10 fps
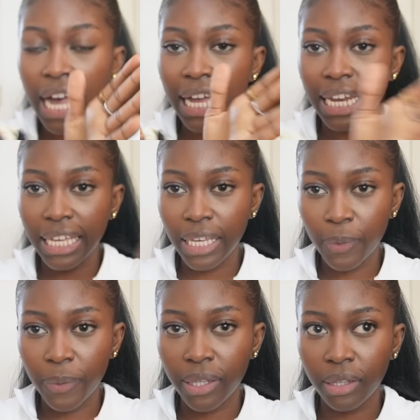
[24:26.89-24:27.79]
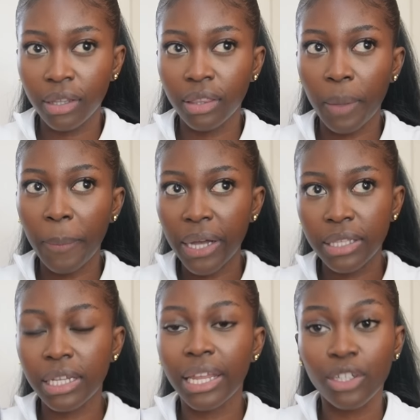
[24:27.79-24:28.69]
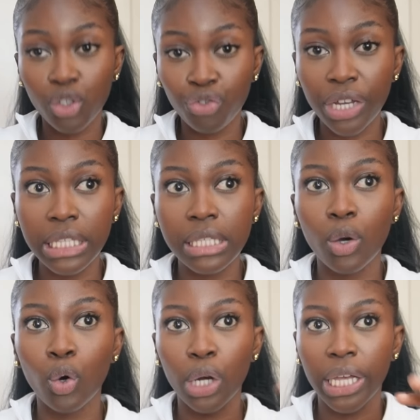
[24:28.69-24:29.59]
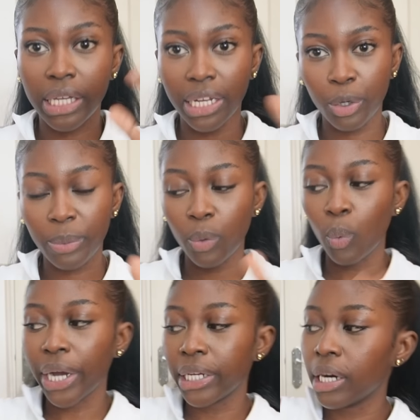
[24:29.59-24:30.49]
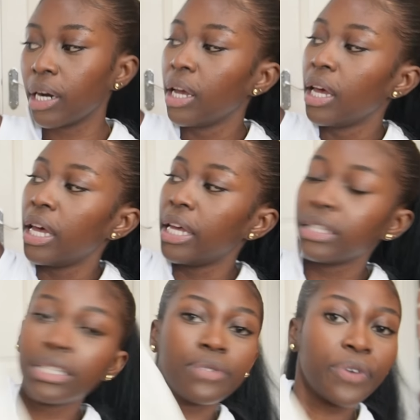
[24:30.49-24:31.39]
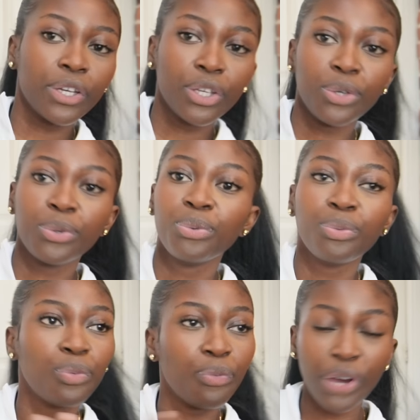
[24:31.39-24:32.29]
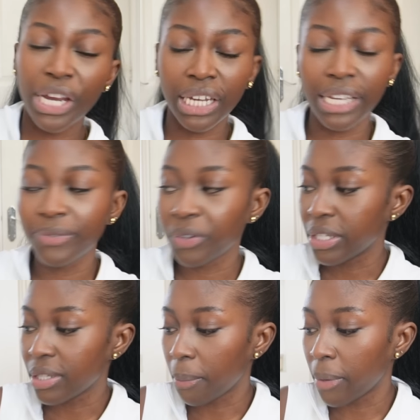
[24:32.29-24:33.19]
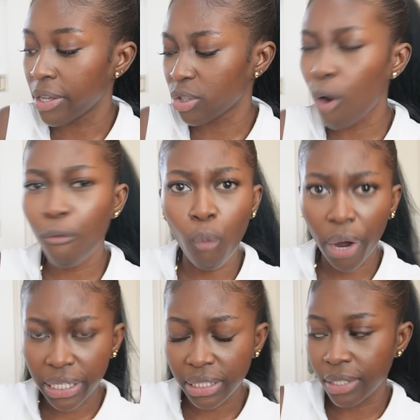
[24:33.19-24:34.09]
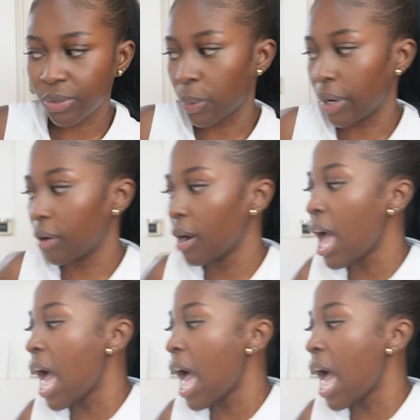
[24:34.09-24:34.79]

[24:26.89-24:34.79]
I like it when the pants are like straight or like a little bit wider, and this is very cute, very nice for the summer. It's off-white as well.